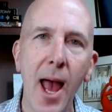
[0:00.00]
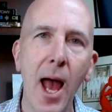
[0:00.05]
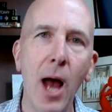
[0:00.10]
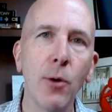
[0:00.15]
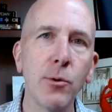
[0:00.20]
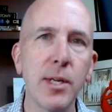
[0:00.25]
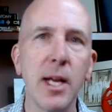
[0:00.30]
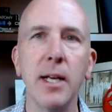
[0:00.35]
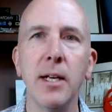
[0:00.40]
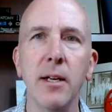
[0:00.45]

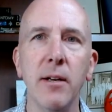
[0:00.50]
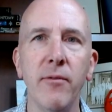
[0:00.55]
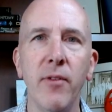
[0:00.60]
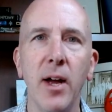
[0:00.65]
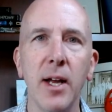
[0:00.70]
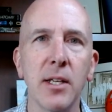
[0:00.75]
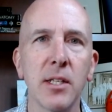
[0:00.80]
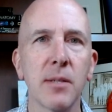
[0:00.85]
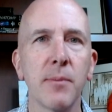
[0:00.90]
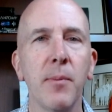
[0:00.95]
outdated
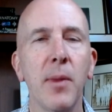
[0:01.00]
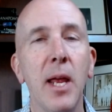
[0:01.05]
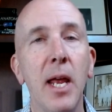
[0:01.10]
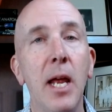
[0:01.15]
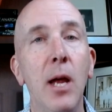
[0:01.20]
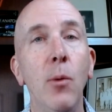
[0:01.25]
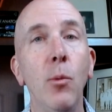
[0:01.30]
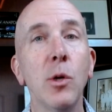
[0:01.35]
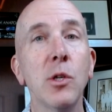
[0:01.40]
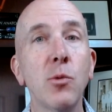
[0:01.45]
advice.
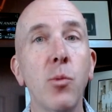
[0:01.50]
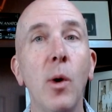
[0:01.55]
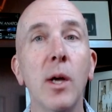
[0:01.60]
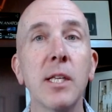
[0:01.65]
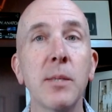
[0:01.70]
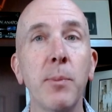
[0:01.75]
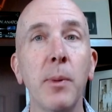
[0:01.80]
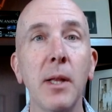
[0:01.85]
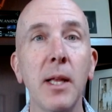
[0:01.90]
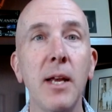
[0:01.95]
It was once
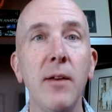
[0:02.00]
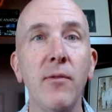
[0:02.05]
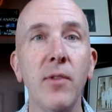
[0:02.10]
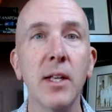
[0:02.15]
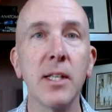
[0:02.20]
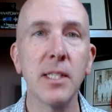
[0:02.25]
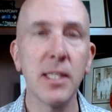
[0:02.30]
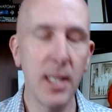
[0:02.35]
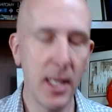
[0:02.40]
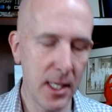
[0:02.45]
believed
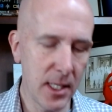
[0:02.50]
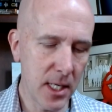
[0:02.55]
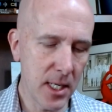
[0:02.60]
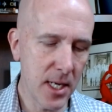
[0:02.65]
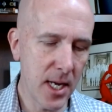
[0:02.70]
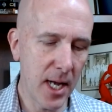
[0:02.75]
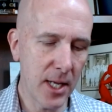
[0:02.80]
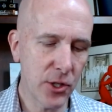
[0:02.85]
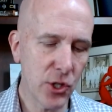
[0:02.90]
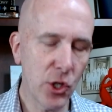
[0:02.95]
that seeds and
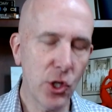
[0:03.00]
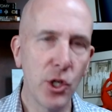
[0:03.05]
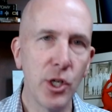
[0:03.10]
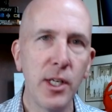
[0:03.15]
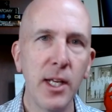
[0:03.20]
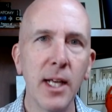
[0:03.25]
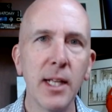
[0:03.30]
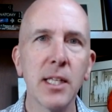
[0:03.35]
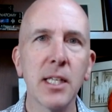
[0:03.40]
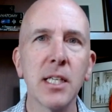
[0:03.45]
nuts could
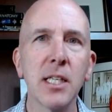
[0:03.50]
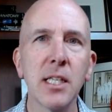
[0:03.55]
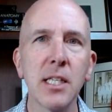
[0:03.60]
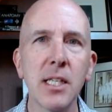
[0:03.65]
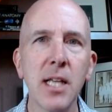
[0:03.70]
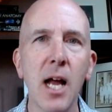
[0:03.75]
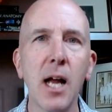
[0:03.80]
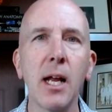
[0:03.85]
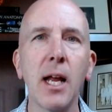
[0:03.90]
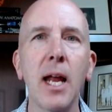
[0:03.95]
get
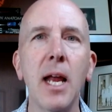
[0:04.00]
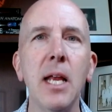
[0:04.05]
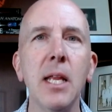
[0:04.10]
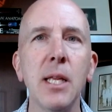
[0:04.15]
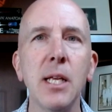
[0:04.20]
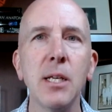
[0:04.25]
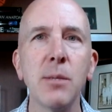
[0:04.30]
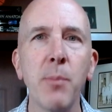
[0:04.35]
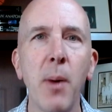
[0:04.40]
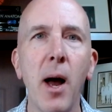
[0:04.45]
stuck in
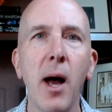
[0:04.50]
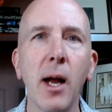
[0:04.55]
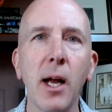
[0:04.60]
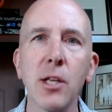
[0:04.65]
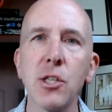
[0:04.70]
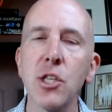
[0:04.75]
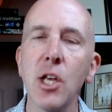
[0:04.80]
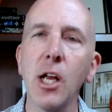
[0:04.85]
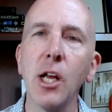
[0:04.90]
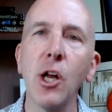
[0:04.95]
these
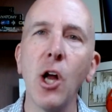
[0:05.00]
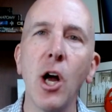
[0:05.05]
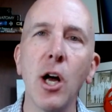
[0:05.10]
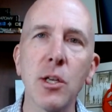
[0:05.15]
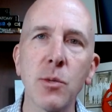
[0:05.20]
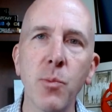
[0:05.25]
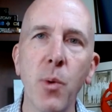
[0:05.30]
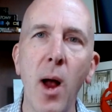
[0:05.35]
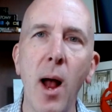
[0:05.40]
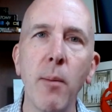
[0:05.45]
pockets and
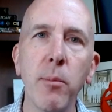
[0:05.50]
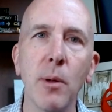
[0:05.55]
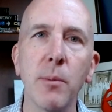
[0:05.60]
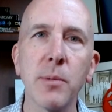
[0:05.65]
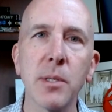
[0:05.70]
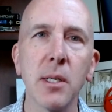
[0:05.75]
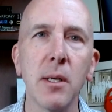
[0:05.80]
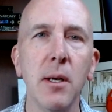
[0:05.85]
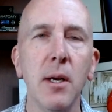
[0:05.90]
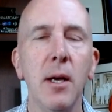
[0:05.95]
cause
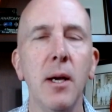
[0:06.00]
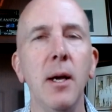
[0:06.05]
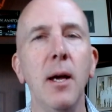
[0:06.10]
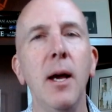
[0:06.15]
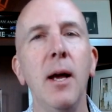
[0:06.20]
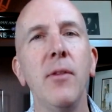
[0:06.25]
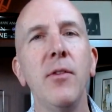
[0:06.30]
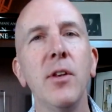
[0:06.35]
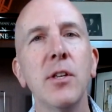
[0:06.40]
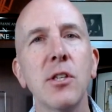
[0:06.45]
problems.
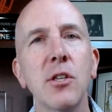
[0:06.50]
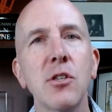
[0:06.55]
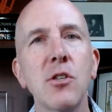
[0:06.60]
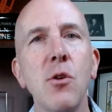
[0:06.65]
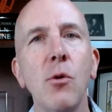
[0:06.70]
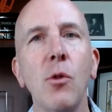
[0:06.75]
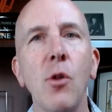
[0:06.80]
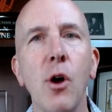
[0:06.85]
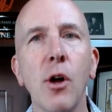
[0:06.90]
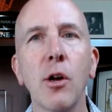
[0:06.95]
This is
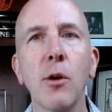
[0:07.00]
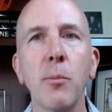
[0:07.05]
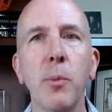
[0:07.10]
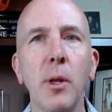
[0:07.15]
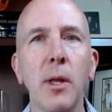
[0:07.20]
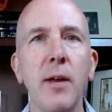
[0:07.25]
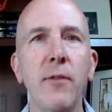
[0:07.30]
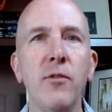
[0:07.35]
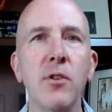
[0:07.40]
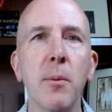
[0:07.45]
no longer
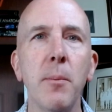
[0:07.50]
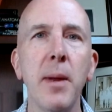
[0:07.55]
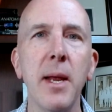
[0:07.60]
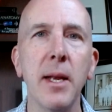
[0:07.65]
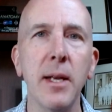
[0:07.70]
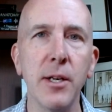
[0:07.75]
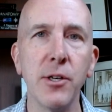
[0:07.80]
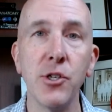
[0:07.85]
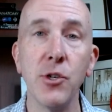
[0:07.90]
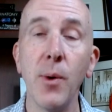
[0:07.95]
believed to be
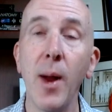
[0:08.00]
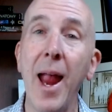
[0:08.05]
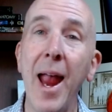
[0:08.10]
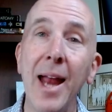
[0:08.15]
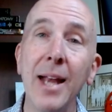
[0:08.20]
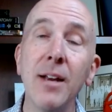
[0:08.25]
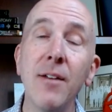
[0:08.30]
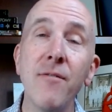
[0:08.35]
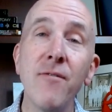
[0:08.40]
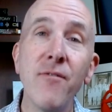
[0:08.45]
an issue. And in